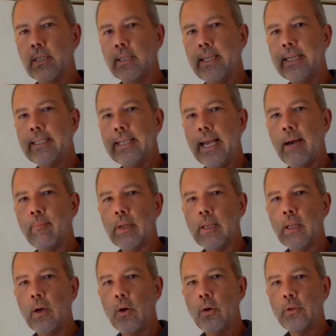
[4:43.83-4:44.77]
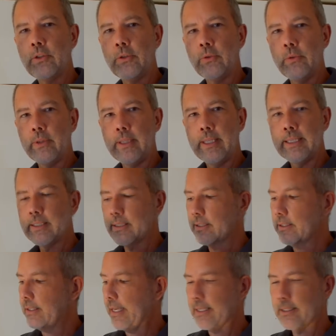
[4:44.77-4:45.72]
a link down below to
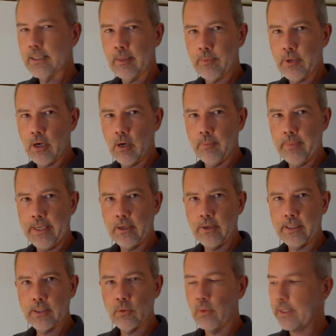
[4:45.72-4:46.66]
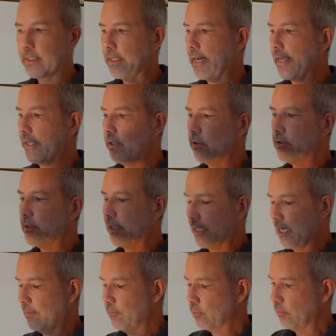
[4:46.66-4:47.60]
this SWR meter. It's one that I use. It
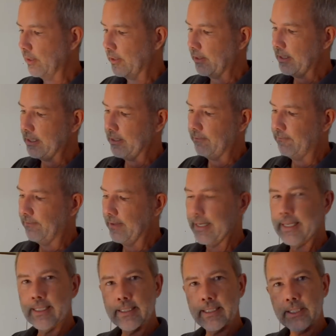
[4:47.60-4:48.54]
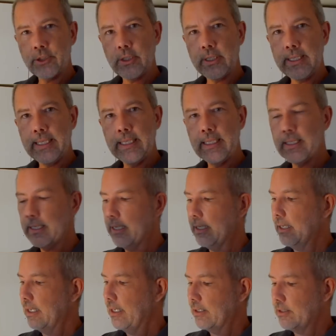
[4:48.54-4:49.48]
comes with the fittings that you need
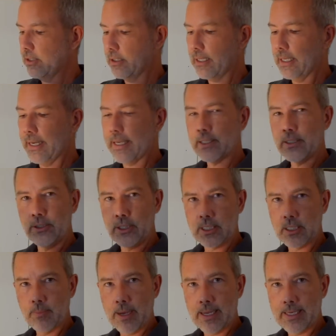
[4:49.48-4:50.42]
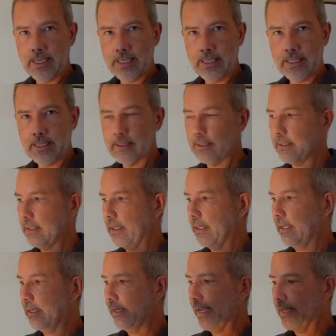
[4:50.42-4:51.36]
to connect to just about any
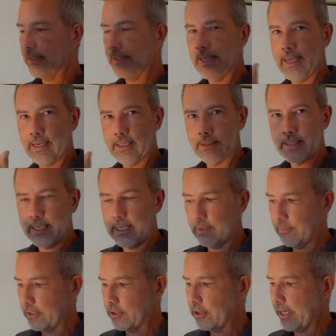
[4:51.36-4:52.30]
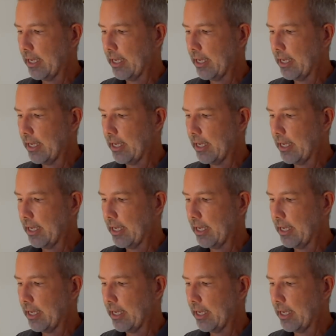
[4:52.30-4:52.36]
antenna setup that you